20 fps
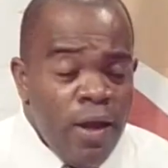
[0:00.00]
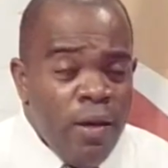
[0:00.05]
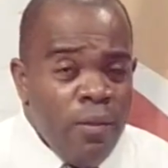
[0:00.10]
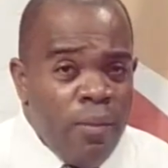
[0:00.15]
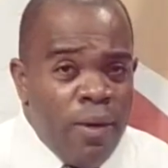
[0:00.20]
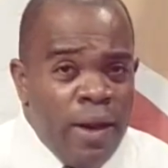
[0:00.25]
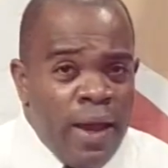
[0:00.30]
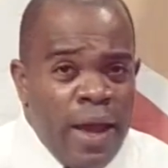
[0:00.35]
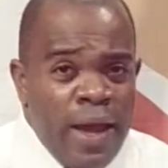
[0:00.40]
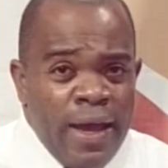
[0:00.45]

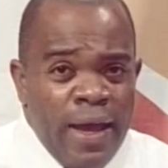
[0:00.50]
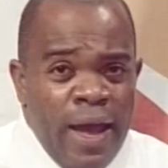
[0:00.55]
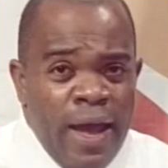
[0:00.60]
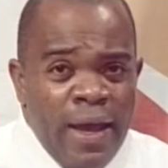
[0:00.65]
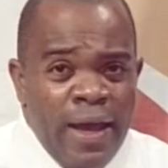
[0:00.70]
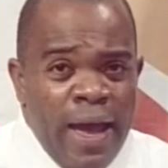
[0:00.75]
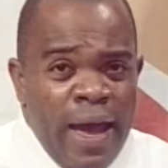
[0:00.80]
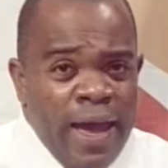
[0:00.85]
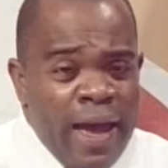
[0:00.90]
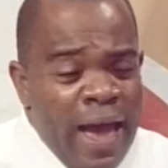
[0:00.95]
But
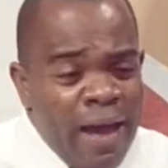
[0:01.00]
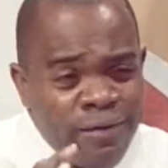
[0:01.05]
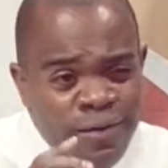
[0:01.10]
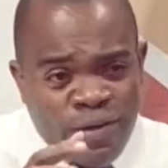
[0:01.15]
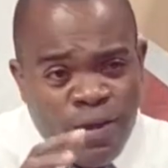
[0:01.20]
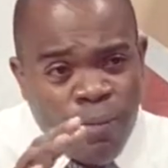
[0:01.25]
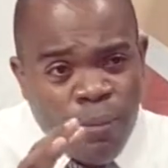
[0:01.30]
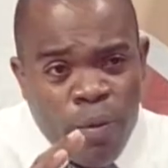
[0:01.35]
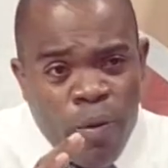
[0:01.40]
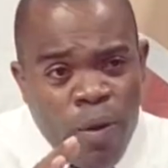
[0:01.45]
I have
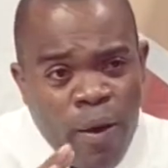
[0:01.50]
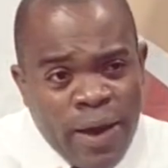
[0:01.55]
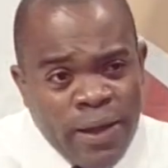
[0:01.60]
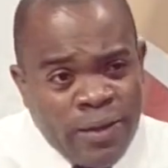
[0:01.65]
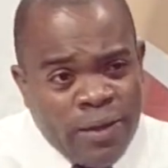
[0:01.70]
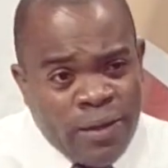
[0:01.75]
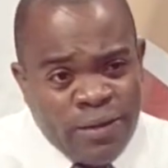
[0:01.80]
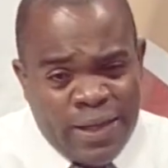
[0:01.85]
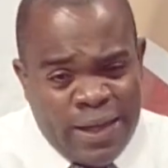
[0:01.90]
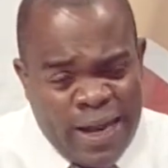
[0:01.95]
some
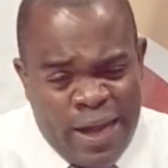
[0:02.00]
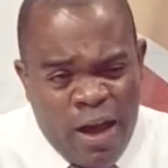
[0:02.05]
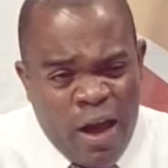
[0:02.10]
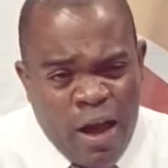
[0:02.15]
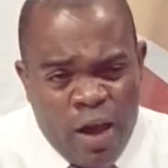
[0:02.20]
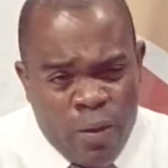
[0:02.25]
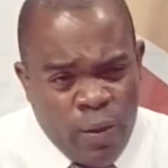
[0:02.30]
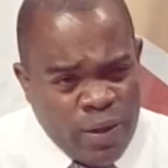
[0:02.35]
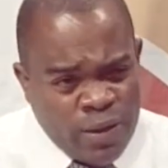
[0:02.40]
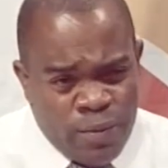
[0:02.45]
pointers that I
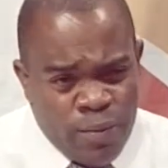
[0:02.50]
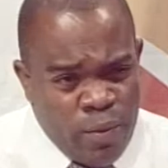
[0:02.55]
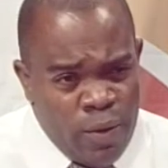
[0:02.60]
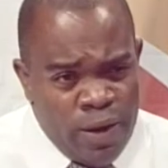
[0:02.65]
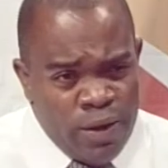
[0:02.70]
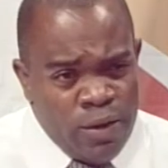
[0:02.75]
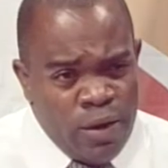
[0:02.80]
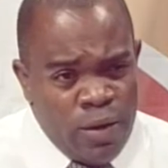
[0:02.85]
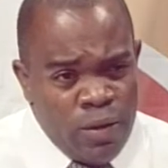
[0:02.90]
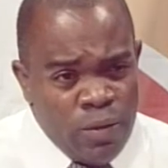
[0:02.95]
always
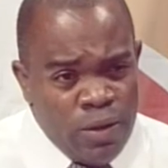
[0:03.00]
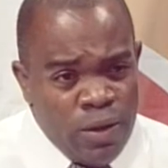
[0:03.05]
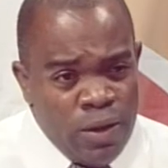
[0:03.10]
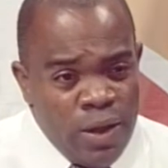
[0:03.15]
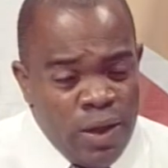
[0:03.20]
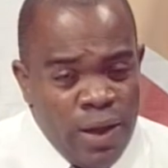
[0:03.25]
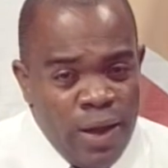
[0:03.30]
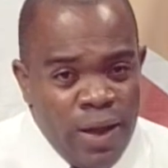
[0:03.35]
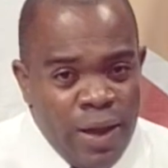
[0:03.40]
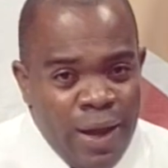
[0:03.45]
point out.
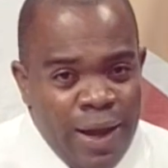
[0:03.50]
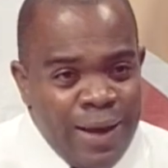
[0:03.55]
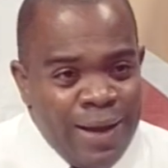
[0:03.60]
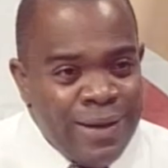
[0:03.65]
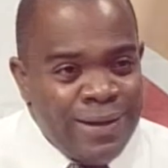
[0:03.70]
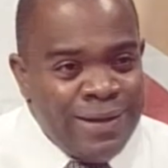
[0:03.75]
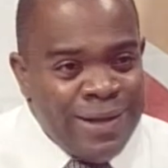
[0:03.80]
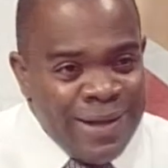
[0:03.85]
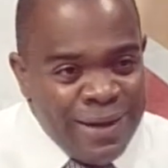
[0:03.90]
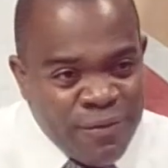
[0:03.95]
And I
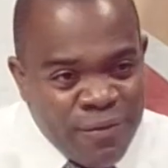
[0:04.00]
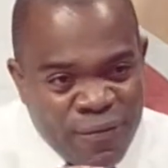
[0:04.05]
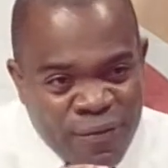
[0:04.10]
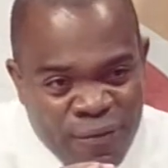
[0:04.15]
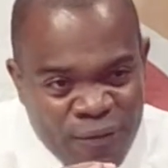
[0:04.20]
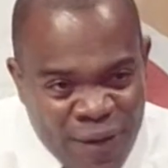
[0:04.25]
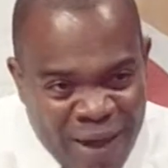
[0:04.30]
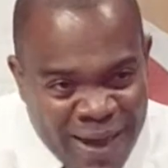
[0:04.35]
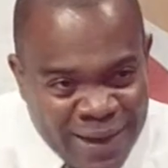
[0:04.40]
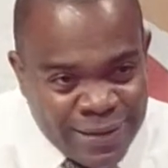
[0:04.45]
say the
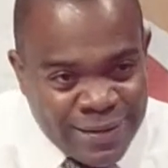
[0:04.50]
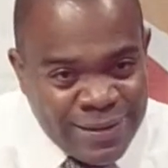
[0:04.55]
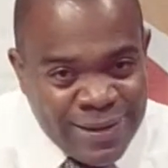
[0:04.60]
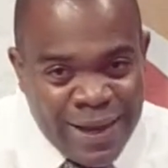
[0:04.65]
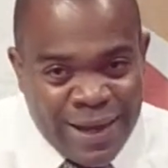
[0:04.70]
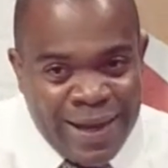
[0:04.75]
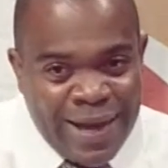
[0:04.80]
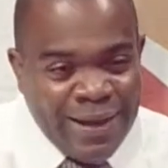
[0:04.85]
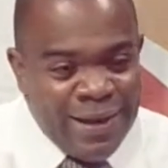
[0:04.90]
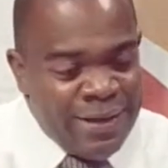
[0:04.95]
facts,
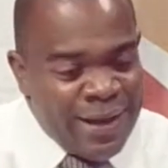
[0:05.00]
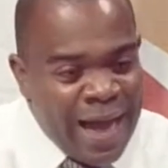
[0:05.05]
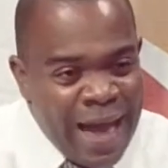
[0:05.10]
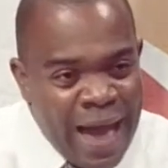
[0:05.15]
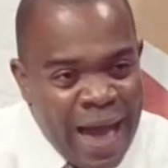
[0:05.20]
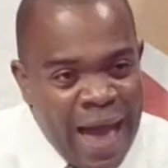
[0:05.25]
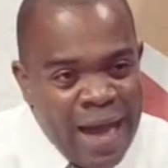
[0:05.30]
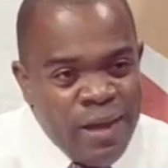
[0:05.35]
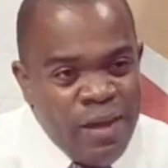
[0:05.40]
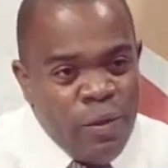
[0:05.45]
you cannot
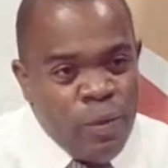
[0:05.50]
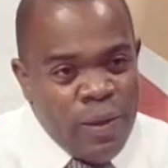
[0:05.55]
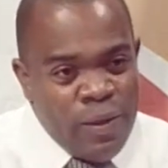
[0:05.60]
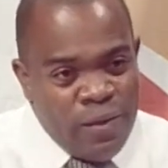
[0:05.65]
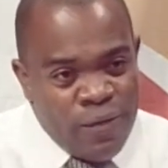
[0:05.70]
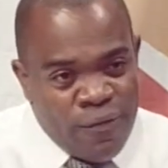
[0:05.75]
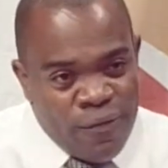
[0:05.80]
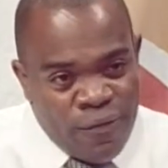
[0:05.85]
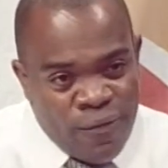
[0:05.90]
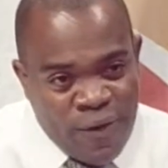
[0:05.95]
argue with
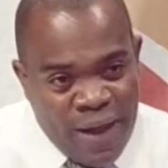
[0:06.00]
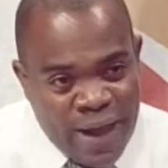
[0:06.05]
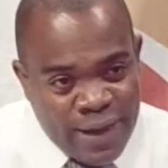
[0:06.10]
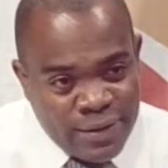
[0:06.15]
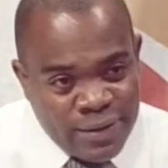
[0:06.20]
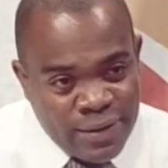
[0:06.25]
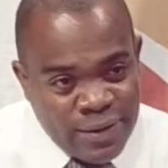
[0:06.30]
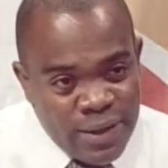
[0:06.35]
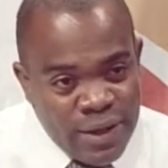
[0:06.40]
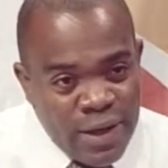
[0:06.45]
the
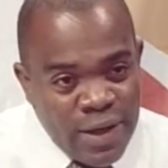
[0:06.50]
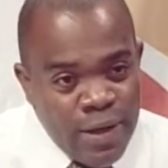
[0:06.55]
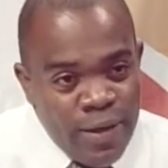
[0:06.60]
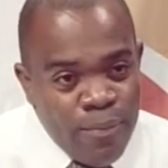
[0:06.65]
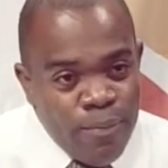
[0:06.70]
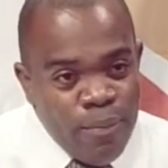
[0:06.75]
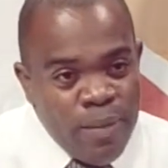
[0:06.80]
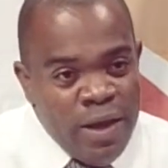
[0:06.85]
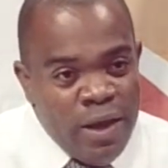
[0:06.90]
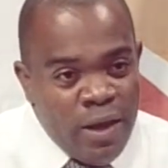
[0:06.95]
facts
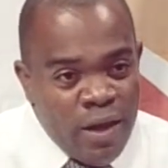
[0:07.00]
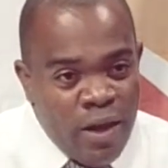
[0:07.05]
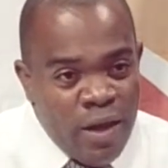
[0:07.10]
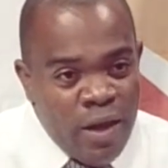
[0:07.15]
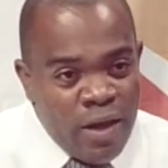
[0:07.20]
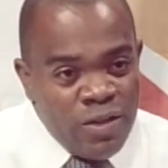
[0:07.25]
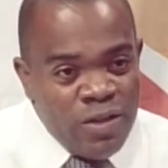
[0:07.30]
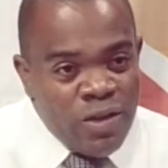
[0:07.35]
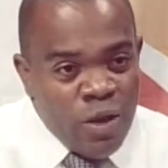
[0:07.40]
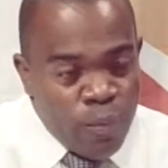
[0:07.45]

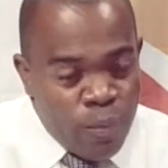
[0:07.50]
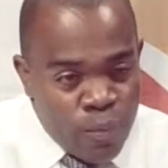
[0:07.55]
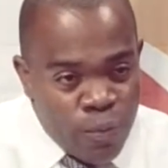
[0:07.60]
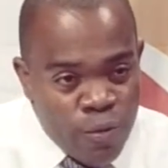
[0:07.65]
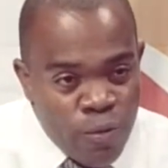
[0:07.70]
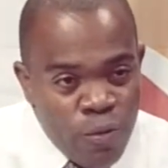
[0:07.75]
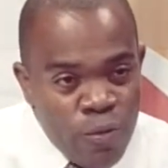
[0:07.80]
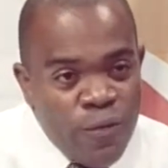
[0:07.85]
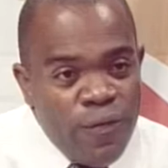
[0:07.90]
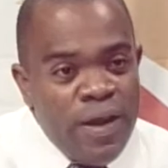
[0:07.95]
because the
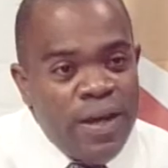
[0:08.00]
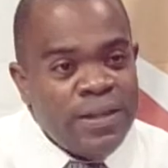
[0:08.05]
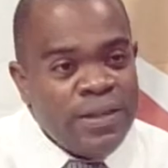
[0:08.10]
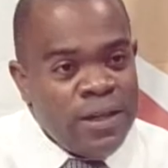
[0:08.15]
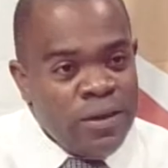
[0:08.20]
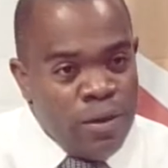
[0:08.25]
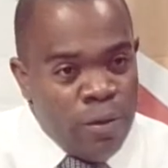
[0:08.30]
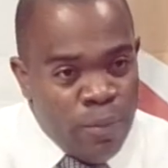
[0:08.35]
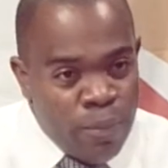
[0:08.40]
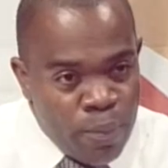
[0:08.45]
proof is
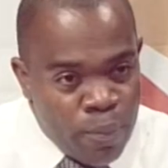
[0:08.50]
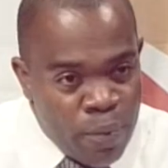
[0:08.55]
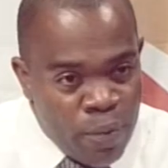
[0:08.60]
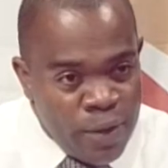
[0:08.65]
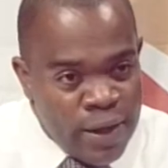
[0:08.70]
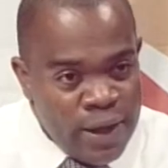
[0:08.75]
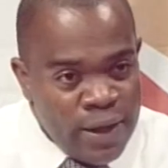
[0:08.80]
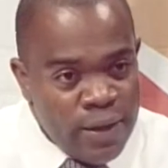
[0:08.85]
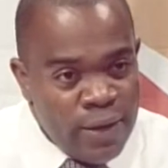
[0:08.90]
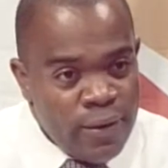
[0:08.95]
in the
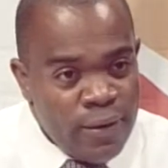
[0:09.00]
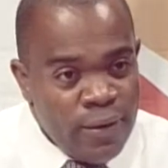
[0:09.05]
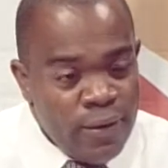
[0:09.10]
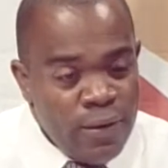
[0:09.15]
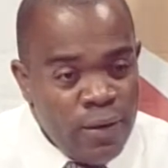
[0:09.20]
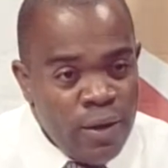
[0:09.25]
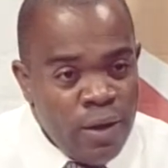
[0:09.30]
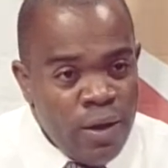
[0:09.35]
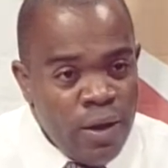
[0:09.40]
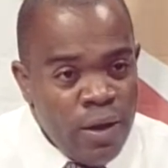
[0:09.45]
pudding.
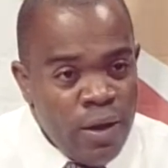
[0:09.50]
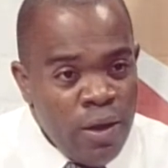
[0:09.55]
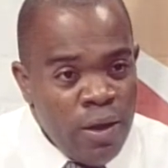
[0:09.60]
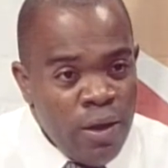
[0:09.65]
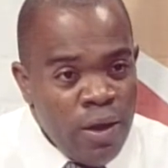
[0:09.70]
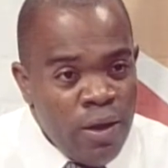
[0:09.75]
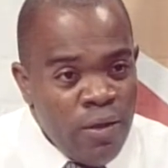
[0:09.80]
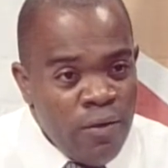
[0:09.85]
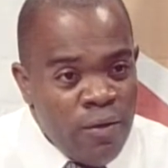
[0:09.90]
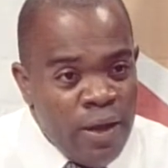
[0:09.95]

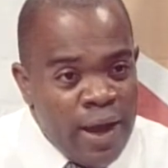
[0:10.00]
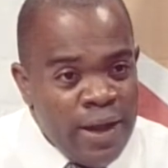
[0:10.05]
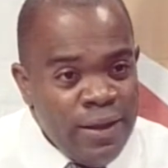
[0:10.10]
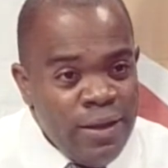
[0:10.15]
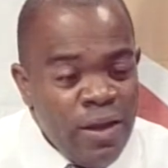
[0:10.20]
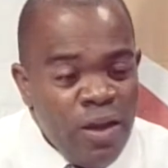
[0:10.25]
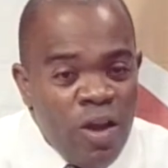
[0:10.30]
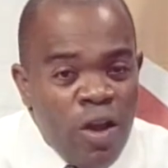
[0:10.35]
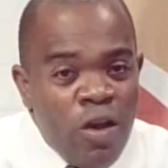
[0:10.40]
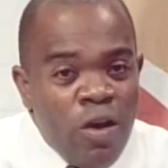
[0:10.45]
Right?
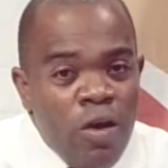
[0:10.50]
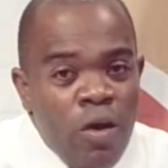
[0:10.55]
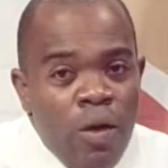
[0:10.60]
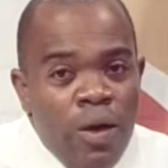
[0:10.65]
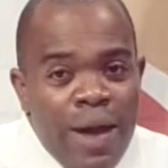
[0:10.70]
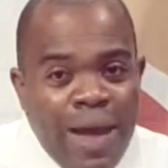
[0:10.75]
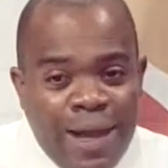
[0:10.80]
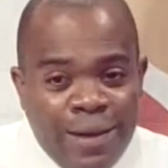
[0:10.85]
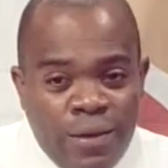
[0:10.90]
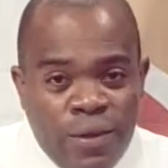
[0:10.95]

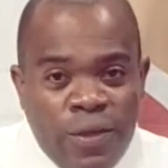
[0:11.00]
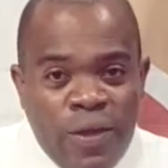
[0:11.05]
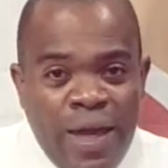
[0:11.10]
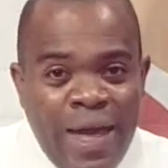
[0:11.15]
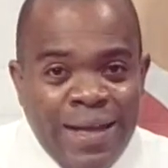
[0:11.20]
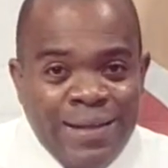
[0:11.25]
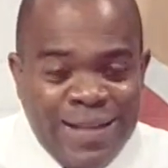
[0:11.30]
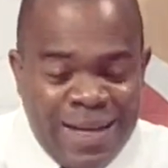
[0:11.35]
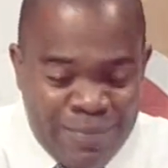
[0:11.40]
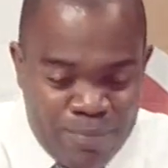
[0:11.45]
Look at
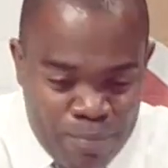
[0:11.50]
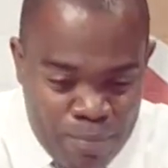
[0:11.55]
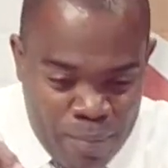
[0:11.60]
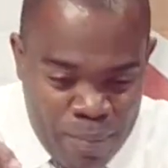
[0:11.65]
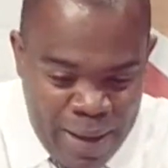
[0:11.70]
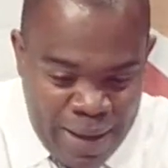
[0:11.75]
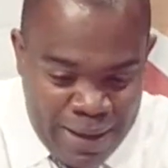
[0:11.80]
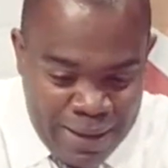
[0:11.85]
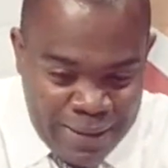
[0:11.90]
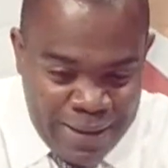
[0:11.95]
things that
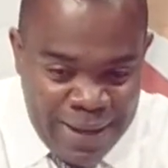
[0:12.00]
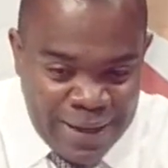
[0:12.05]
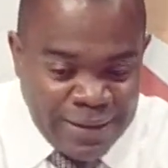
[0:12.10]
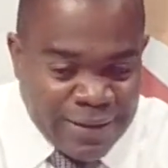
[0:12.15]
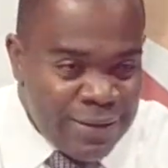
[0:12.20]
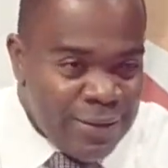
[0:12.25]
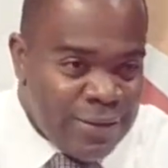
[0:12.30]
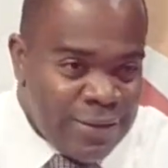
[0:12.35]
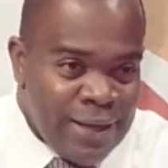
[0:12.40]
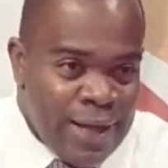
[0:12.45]
build this
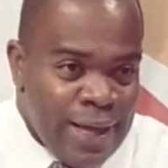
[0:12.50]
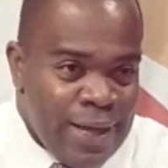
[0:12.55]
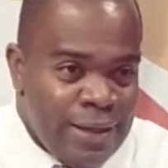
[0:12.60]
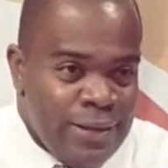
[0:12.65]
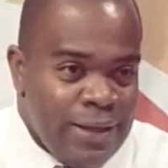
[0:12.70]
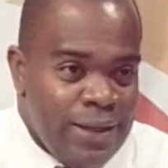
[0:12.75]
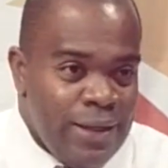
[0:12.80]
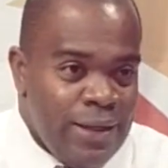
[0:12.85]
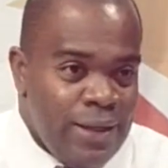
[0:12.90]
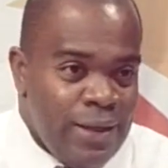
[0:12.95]

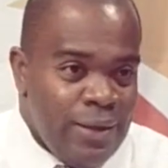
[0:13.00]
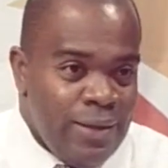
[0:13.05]
society.